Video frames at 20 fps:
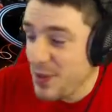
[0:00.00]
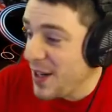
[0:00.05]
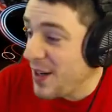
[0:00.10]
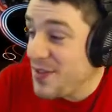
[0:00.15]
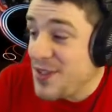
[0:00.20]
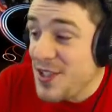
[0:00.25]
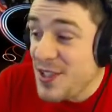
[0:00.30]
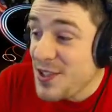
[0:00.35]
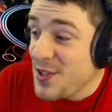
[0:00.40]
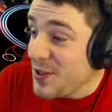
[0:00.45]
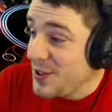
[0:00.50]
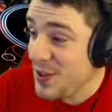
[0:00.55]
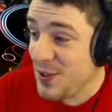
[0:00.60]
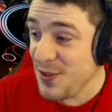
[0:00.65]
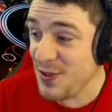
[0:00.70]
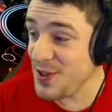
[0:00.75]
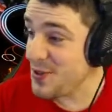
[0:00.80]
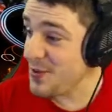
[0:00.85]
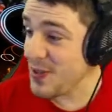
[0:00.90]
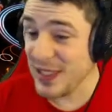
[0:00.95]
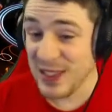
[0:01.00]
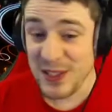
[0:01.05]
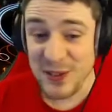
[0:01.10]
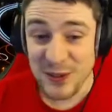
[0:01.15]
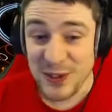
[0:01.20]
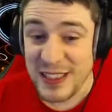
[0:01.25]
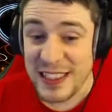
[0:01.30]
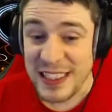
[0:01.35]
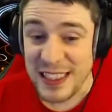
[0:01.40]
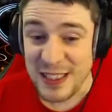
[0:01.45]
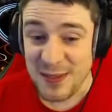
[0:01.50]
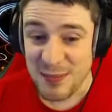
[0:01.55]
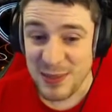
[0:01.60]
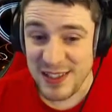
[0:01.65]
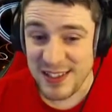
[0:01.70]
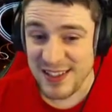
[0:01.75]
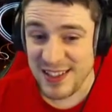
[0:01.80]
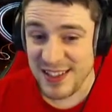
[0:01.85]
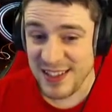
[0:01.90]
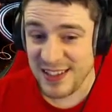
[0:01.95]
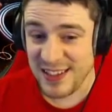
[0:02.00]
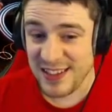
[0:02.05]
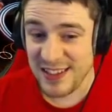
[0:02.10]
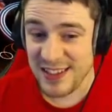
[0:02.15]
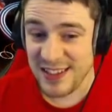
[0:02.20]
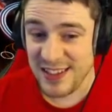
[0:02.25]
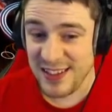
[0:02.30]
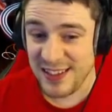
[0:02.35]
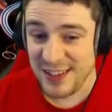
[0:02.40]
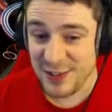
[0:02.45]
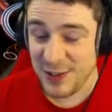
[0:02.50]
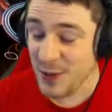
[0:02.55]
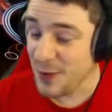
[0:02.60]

I've just got used to ignoring it, because you don't